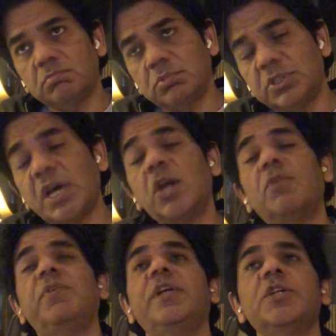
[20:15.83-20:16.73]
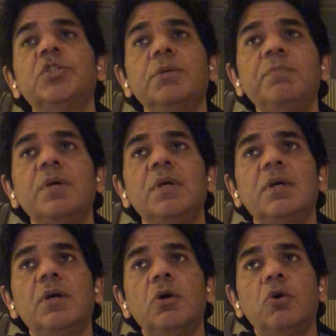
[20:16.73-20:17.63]
style of leadership
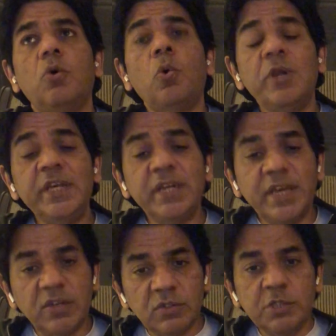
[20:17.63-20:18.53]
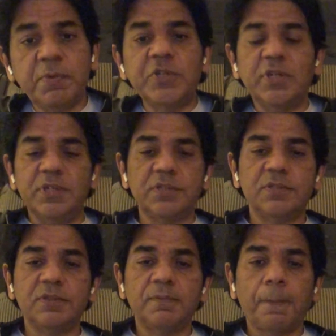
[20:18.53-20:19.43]
only in case of specialists.